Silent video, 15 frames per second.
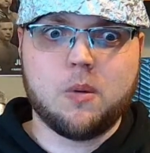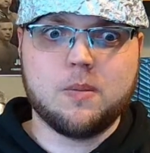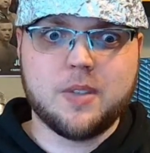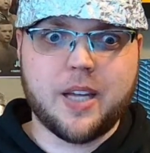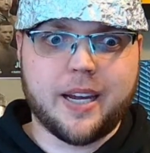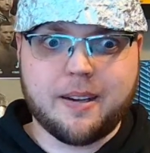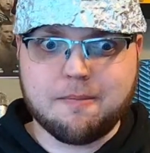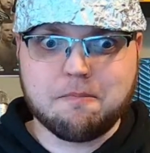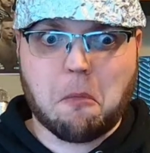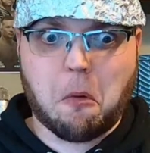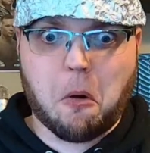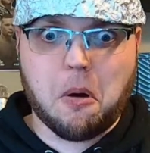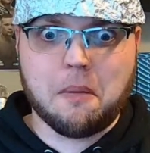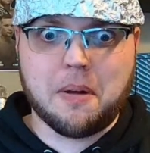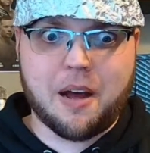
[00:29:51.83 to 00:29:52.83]
like,
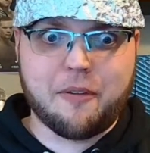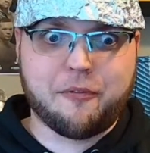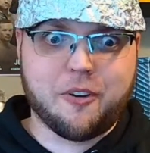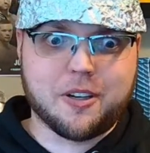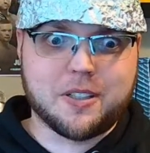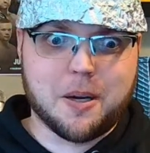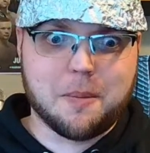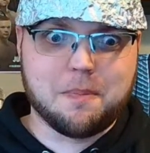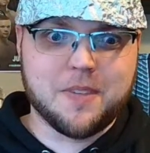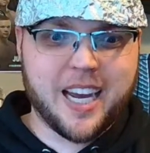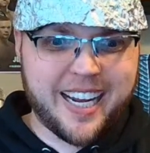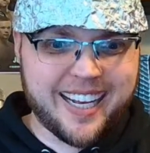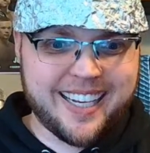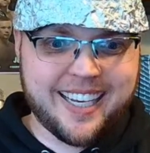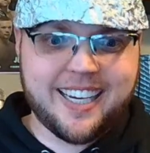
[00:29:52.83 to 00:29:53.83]
well, I fucked up. Like,
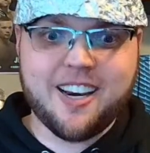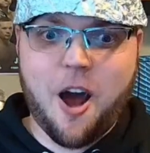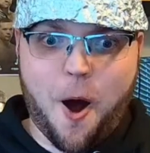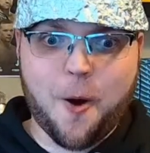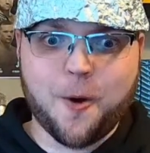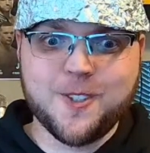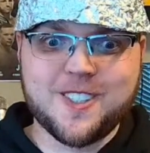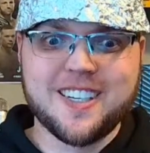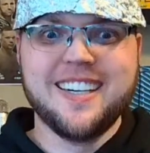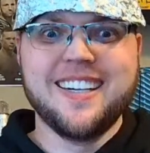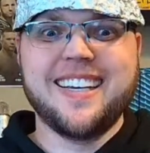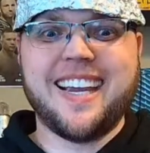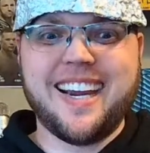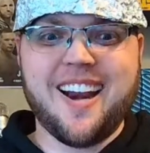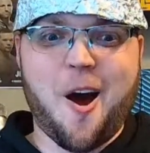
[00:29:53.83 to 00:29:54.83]
he knows.
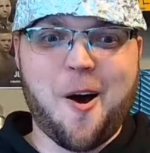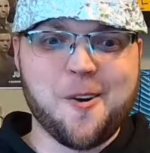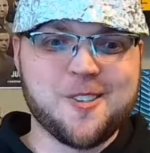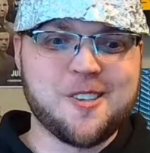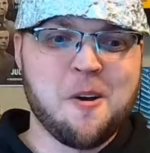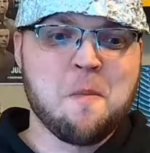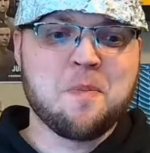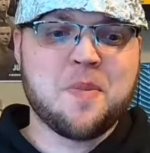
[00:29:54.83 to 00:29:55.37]
He knows.